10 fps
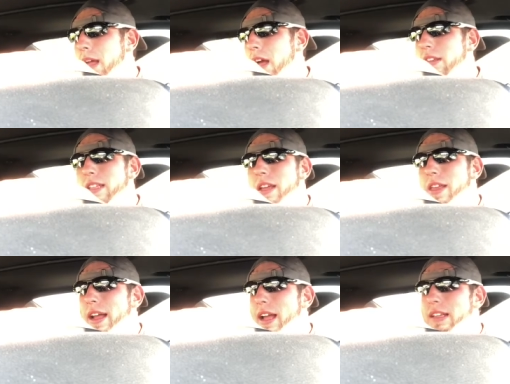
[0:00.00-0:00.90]
Outside of
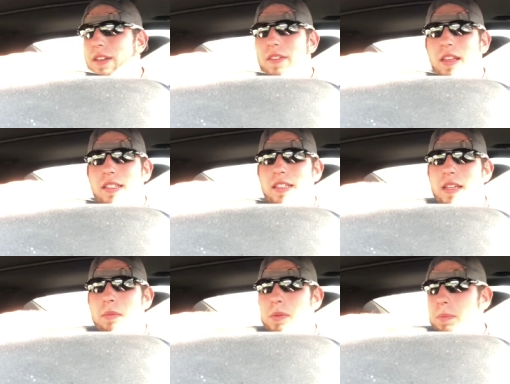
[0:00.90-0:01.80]
that, guys, everything
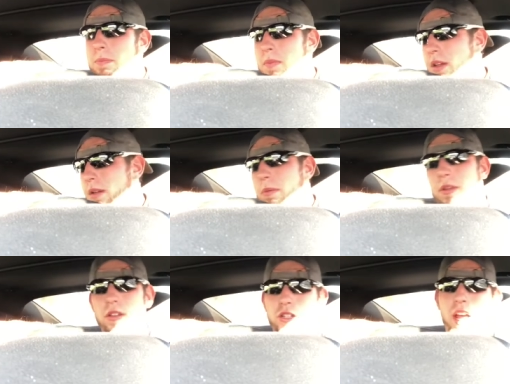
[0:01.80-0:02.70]
seems pretty
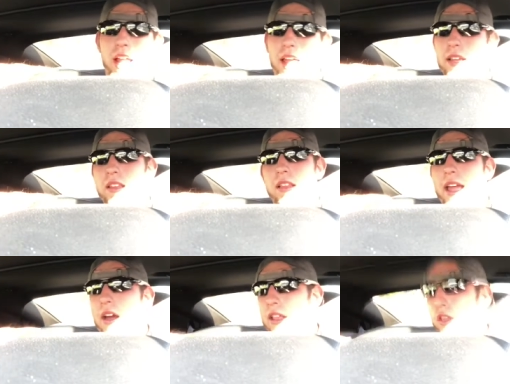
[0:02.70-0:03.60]
legit. I like the
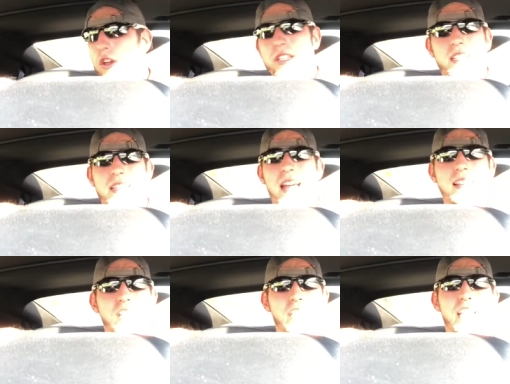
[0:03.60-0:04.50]
layout. It looks as
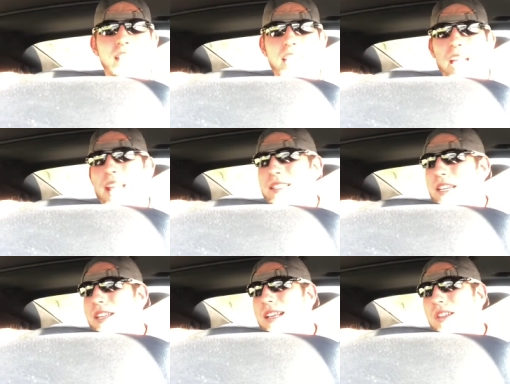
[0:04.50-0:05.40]
nice on the inside as
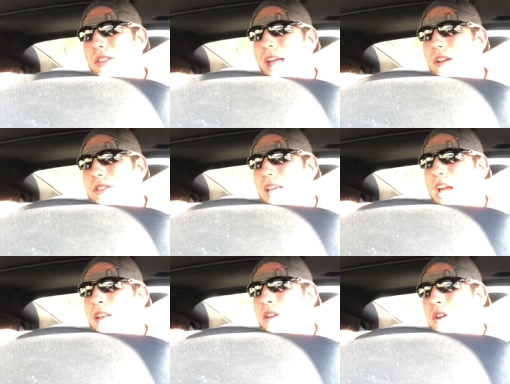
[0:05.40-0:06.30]
it does on the
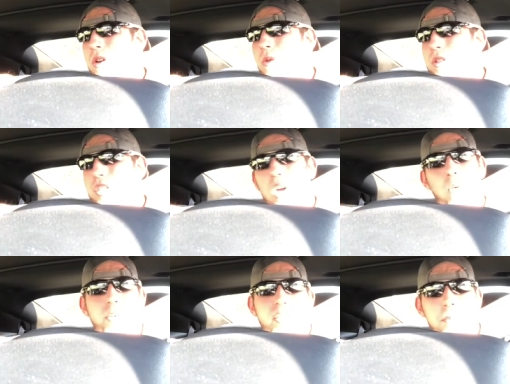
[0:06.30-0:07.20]
outside, which is
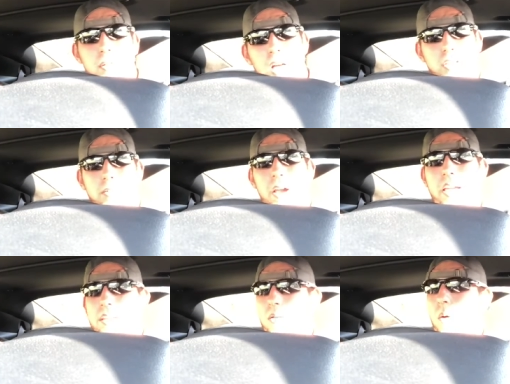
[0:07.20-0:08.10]
always a plus,
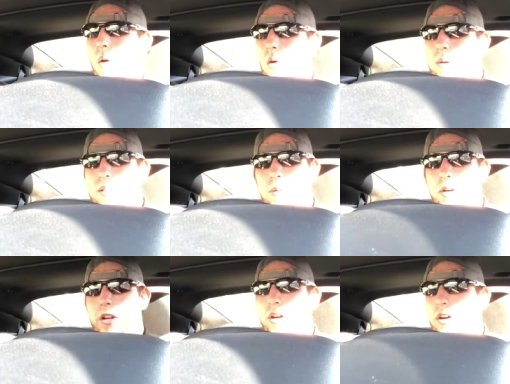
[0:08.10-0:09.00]
right? You always
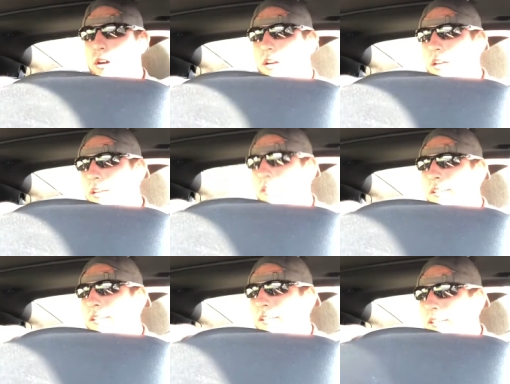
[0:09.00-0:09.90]
want your car to
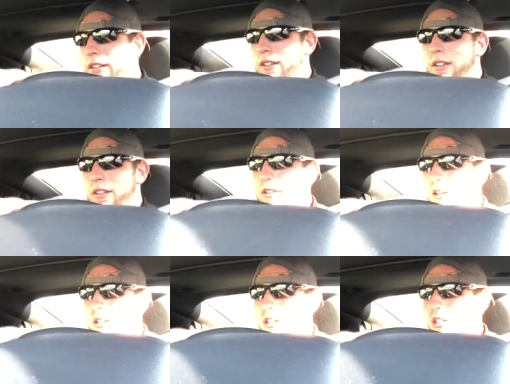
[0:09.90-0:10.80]

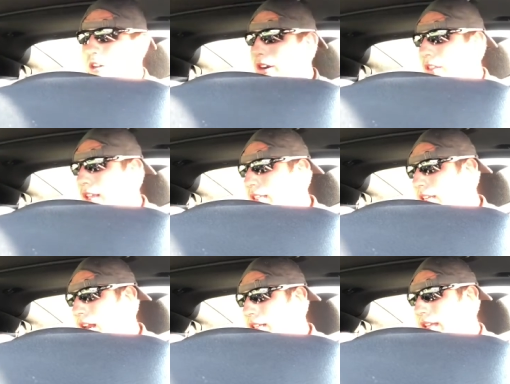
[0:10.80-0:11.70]
look just as good on the
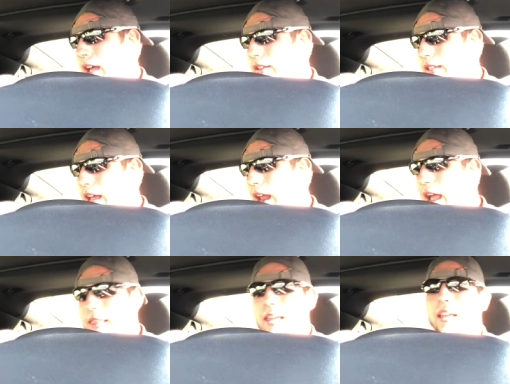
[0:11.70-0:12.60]
inside as the outside,
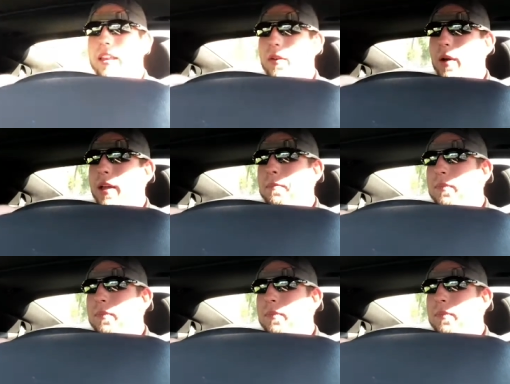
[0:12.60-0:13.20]
I think, anyway.